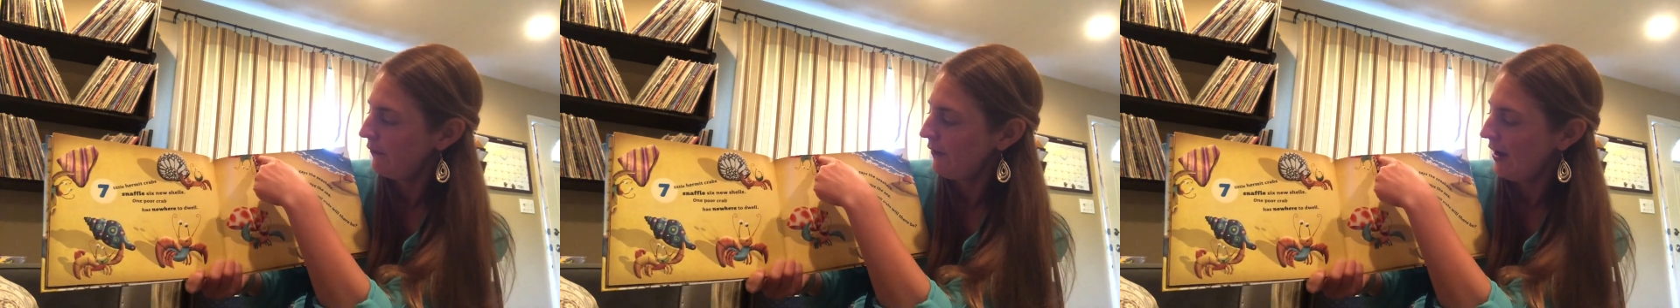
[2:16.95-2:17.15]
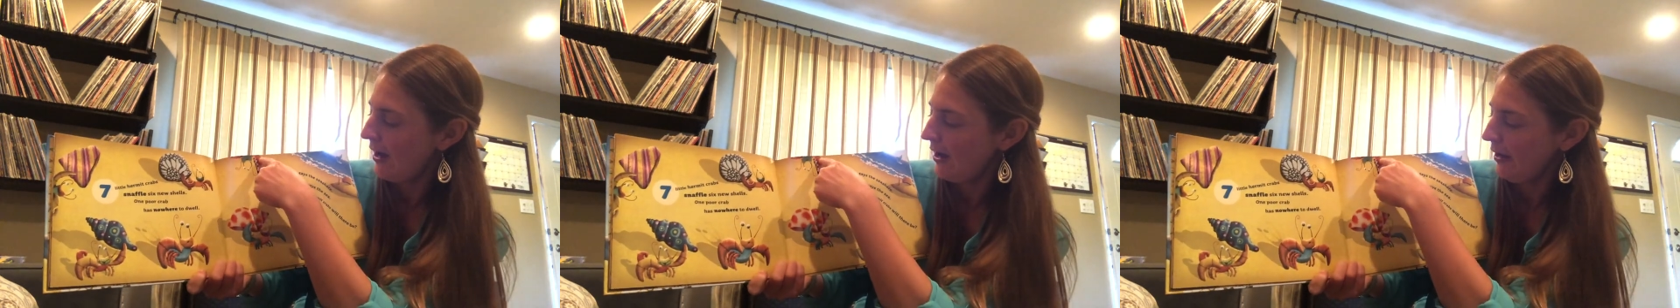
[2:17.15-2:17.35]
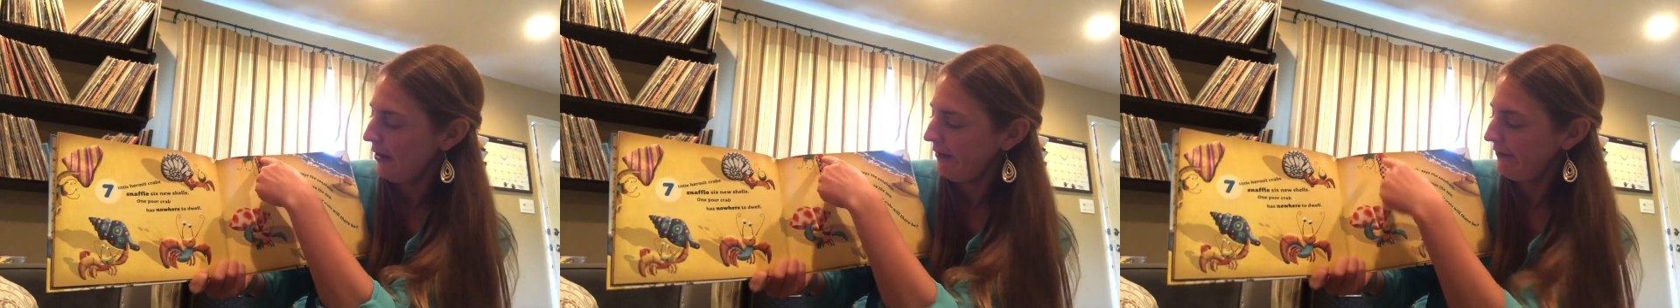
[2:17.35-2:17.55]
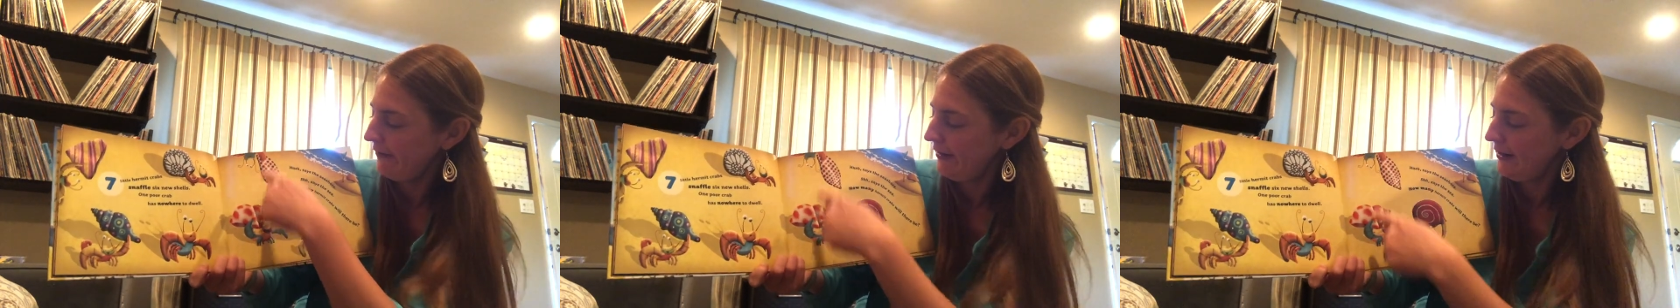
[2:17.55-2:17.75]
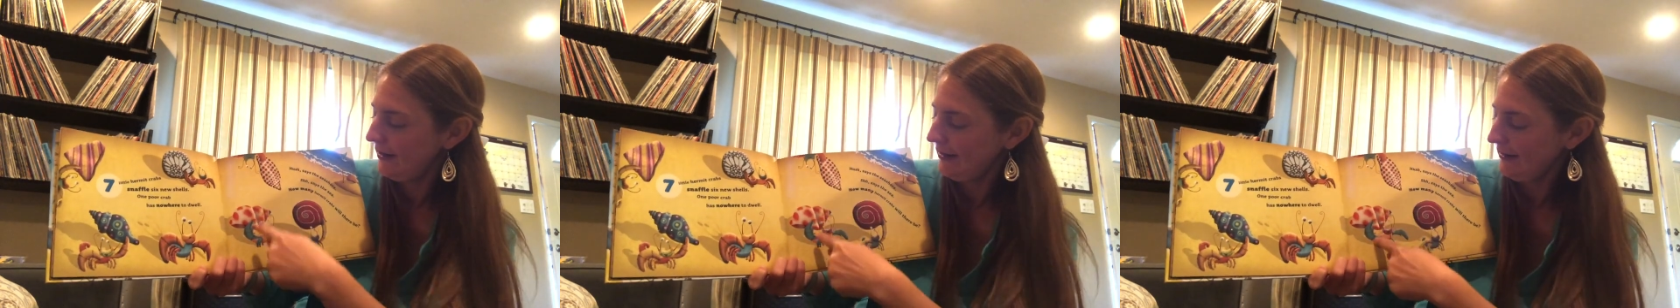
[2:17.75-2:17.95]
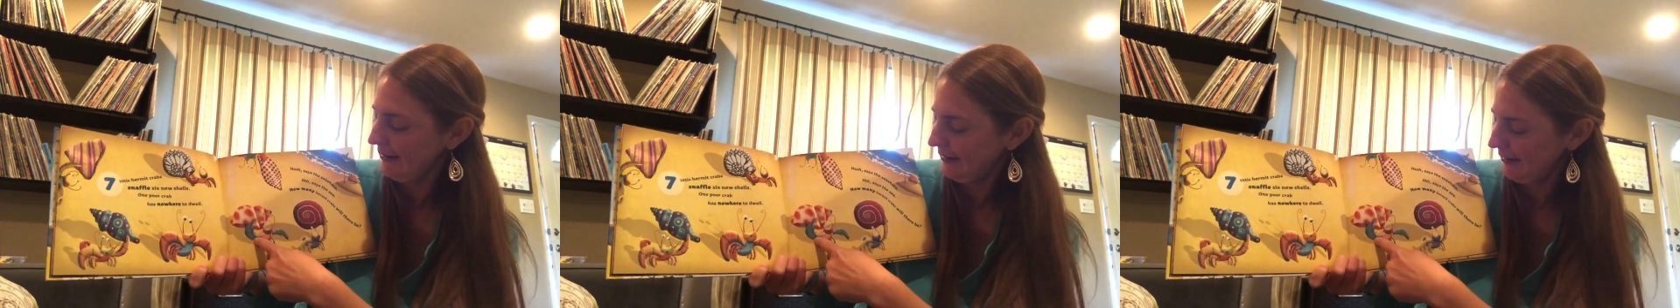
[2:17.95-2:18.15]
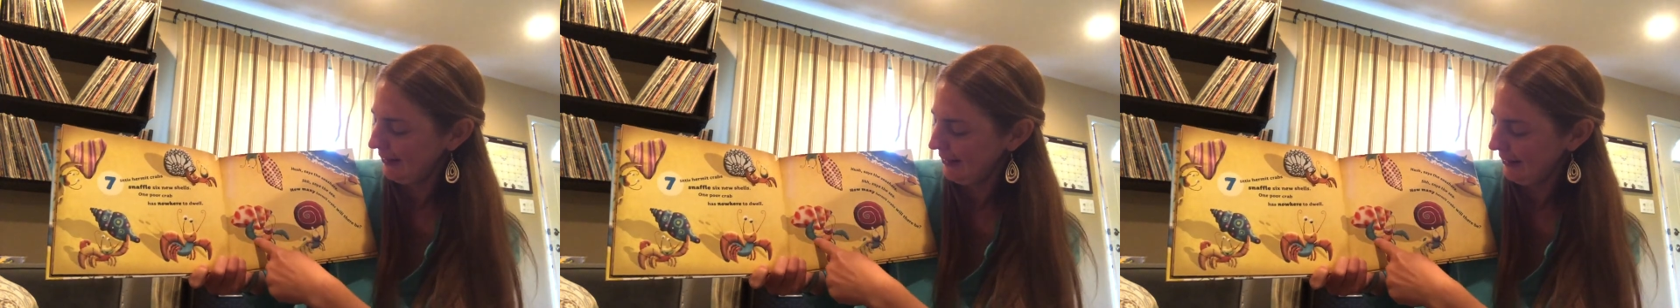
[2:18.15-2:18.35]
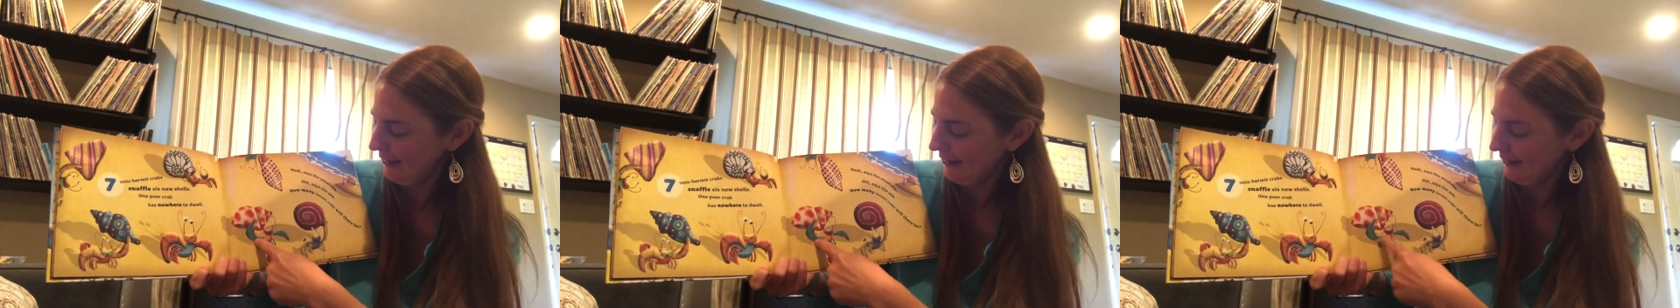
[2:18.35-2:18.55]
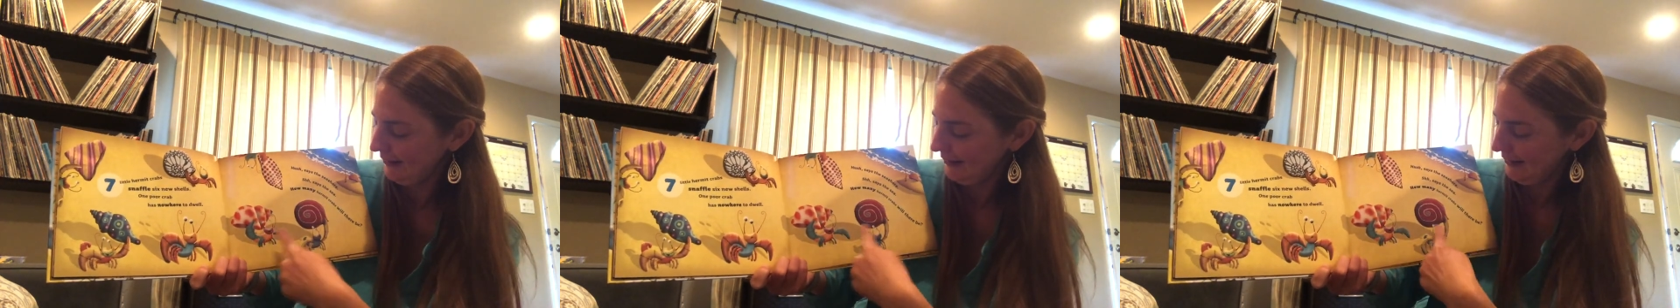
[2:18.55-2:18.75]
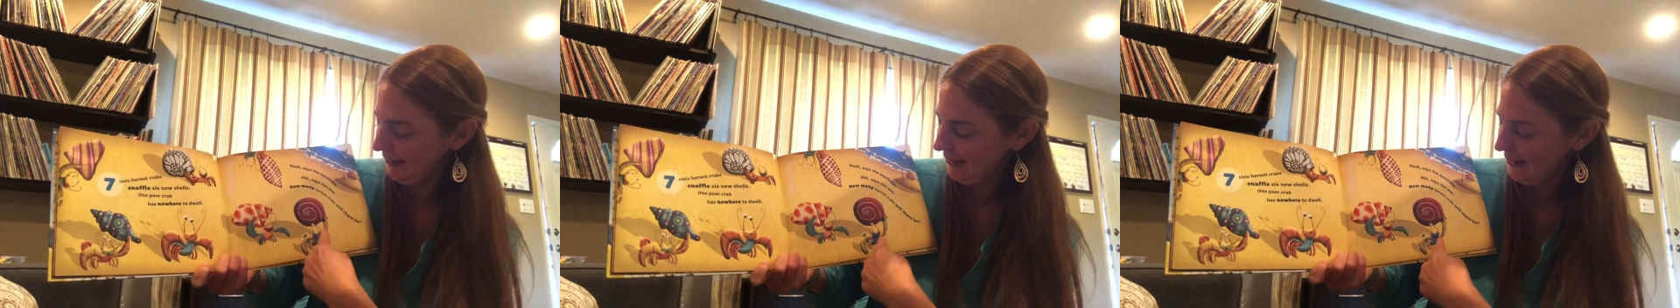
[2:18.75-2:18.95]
5, 6,